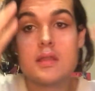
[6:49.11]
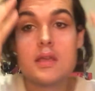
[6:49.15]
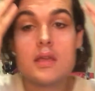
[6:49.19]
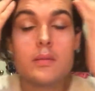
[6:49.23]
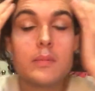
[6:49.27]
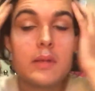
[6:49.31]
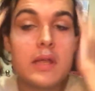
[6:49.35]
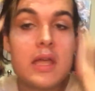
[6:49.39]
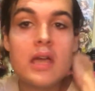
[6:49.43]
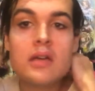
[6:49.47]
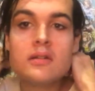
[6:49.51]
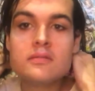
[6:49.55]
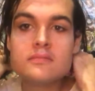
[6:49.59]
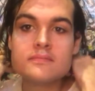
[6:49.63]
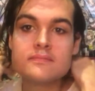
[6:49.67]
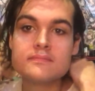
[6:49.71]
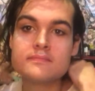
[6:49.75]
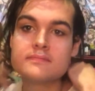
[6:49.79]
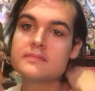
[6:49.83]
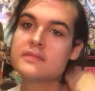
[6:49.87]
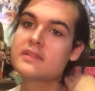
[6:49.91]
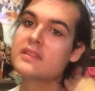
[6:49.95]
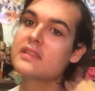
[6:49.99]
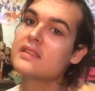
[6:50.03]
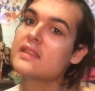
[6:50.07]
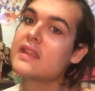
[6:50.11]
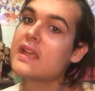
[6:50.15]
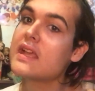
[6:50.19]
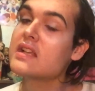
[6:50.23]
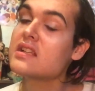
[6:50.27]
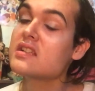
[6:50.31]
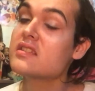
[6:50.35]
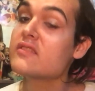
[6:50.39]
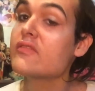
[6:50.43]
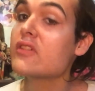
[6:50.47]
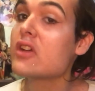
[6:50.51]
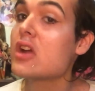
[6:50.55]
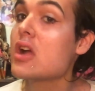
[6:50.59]
There we go.
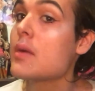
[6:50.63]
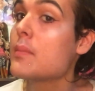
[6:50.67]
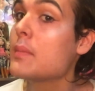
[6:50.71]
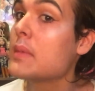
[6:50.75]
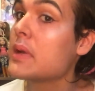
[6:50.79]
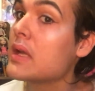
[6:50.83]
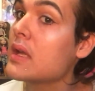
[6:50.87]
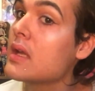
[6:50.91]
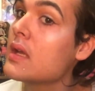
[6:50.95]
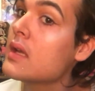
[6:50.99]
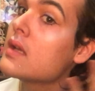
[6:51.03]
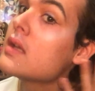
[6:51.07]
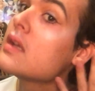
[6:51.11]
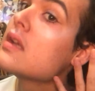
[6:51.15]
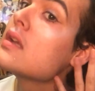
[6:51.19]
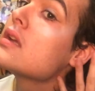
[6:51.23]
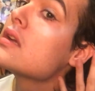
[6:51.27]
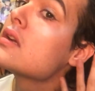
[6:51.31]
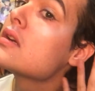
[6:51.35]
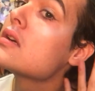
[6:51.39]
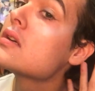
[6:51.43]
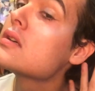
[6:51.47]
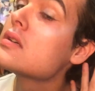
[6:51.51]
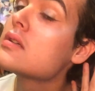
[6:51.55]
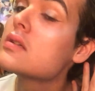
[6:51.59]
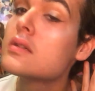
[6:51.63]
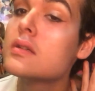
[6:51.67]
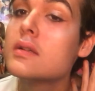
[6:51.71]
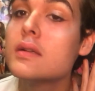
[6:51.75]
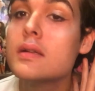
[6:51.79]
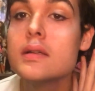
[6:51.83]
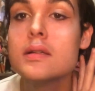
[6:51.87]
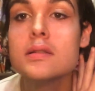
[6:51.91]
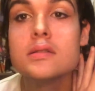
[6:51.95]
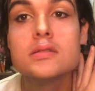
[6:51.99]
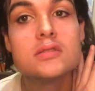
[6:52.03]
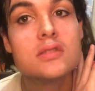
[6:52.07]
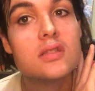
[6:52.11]
Thanks for coming. Here
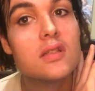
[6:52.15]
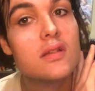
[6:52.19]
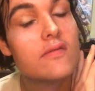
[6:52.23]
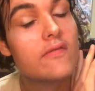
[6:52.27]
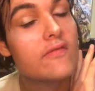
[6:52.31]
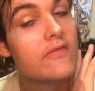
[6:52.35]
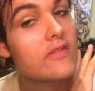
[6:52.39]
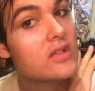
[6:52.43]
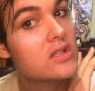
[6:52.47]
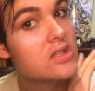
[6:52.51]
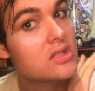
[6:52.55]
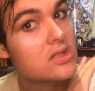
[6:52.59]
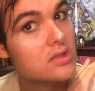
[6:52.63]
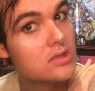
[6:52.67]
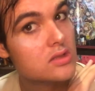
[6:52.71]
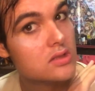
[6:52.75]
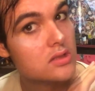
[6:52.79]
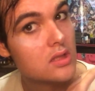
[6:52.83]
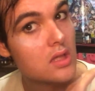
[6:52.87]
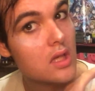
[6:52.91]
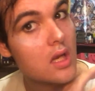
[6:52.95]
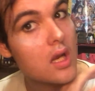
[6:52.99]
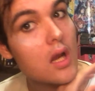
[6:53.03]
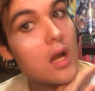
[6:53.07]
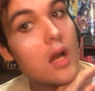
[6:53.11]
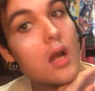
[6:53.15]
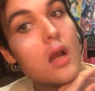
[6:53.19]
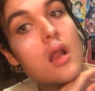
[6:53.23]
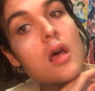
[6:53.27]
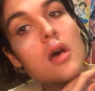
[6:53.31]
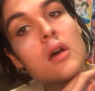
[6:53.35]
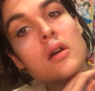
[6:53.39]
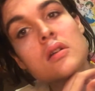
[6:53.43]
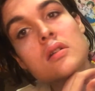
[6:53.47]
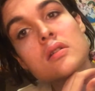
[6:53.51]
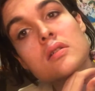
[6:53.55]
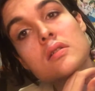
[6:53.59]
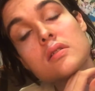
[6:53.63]
is the finished
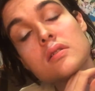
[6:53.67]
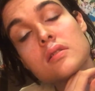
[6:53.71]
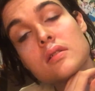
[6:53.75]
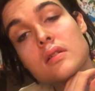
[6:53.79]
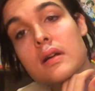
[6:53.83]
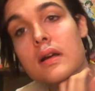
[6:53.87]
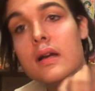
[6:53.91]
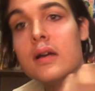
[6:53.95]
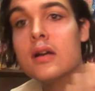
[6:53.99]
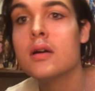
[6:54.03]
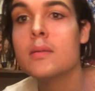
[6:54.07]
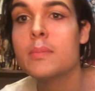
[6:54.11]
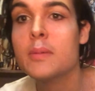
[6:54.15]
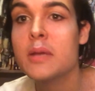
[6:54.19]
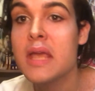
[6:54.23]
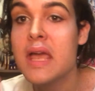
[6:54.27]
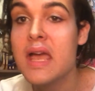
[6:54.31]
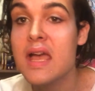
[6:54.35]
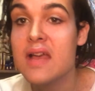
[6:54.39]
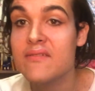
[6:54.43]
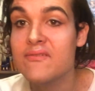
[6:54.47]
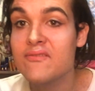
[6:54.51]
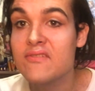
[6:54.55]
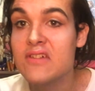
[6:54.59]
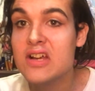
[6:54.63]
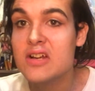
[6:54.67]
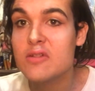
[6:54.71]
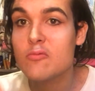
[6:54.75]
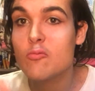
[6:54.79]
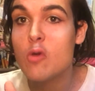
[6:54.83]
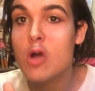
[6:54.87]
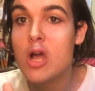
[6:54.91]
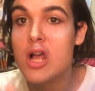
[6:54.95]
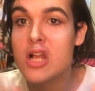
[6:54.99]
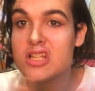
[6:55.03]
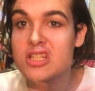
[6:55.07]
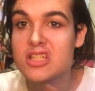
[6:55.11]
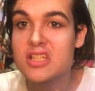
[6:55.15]
look. I hope you had fun
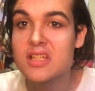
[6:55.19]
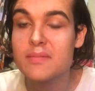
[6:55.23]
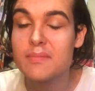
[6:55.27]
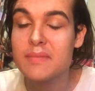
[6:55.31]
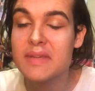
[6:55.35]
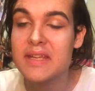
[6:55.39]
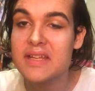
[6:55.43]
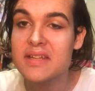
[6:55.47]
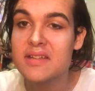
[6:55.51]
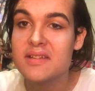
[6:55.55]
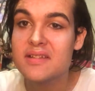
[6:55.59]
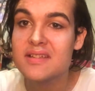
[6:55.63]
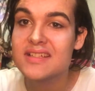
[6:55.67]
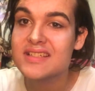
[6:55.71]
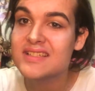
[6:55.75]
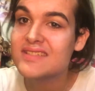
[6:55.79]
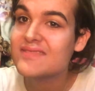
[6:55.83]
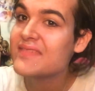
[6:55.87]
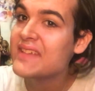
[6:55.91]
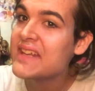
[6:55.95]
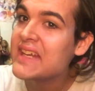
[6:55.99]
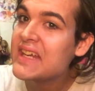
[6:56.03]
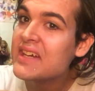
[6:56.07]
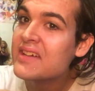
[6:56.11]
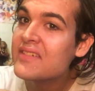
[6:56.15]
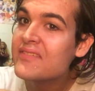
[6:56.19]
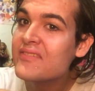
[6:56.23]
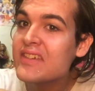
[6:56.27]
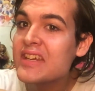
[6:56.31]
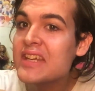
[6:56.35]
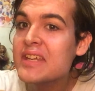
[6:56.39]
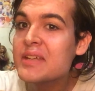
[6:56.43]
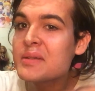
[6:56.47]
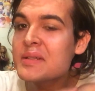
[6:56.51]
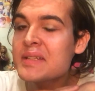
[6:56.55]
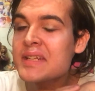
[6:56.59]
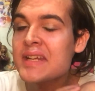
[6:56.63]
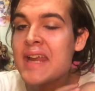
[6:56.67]
watching me do this video for
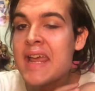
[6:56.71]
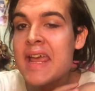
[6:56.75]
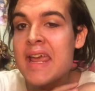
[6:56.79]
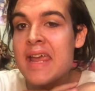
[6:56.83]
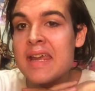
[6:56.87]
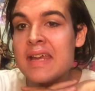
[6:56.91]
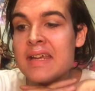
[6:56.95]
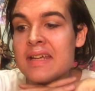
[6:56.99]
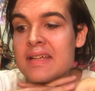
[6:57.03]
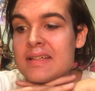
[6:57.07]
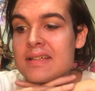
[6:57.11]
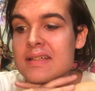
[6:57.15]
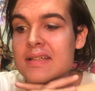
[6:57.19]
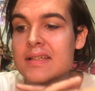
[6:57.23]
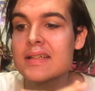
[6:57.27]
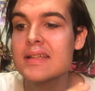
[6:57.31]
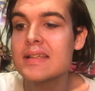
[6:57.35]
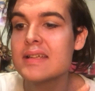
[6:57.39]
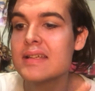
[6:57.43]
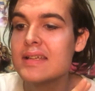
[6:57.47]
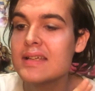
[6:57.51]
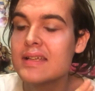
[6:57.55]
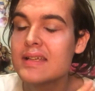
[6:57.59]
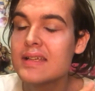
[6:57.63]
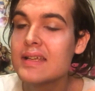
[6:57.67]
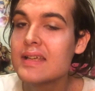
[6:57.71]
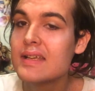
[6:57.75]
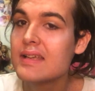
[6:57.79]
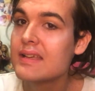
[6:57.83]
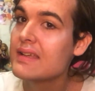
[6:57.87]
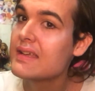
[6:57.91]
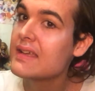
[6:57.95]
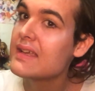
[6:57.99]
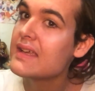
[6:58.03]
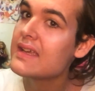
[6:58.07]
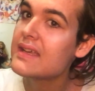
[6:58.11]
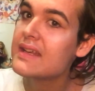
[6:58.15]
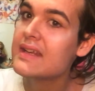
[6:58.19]
you today.
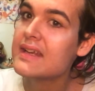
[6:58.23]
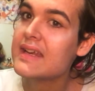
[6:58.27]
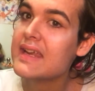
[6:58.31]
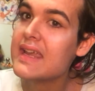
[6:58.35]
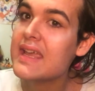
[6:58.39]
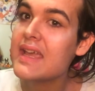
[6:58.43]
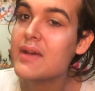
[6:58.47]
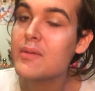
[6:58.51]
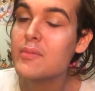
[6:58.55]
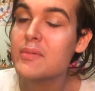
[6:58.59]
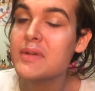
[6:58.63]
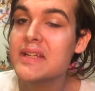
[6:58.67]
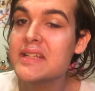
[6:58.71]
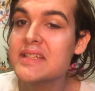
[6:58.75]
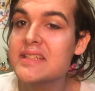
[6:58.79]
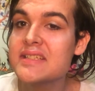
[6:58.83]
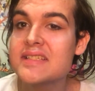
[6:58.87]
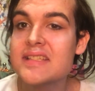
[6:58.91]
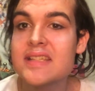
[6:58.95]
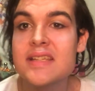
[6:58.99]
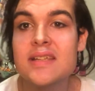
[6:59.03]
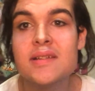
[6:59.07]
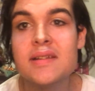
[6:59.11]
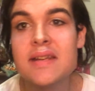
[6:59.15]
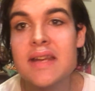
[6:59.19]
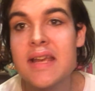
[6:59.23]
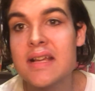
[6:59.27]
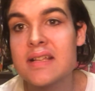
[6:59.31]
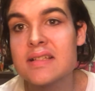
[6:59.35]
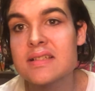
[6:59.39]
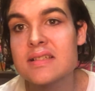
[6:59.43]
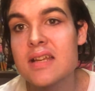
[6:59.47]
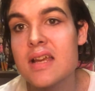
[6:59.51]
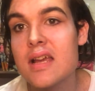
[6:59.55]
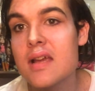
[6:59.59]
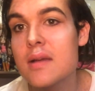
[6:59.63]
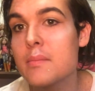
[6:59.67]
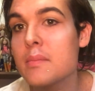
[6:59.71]
And I can't wait to see you
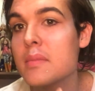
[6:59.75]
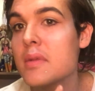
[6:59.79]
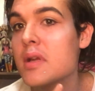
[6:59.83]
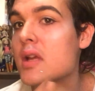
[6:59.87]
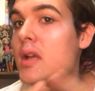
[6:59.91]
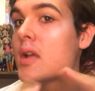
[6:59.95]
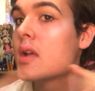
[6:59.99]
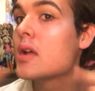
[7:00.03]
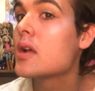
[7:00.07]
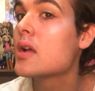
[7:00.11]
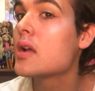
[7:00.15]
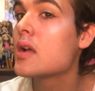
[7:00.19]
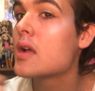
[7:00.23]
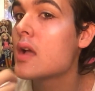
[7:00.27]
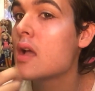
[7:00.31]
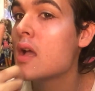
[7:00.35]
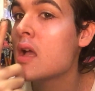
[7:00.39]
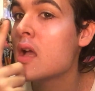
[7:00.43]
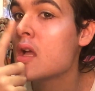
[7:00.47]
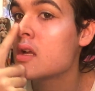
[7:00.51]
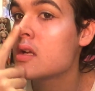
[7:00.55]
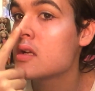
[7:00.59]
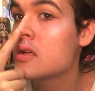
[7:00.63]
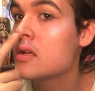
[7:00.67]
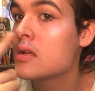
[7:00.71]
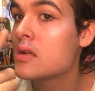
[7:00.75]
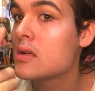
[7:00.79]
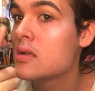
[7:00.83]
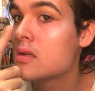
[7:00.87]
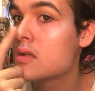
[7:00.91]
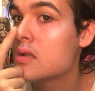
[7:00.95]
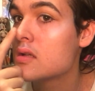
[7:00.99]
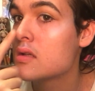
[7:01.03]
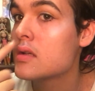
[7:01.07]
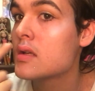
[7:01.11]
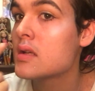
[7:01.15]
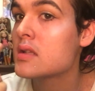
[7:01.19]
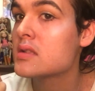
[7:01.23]
next time. And
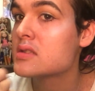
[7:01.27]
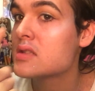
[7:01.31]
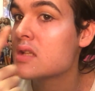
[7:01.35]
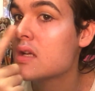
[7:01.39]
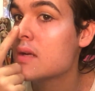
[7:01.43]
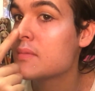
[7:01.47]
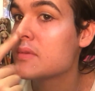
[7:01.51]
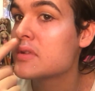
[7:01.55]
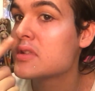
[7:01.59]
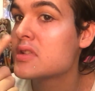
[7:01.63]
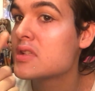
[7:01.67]
next time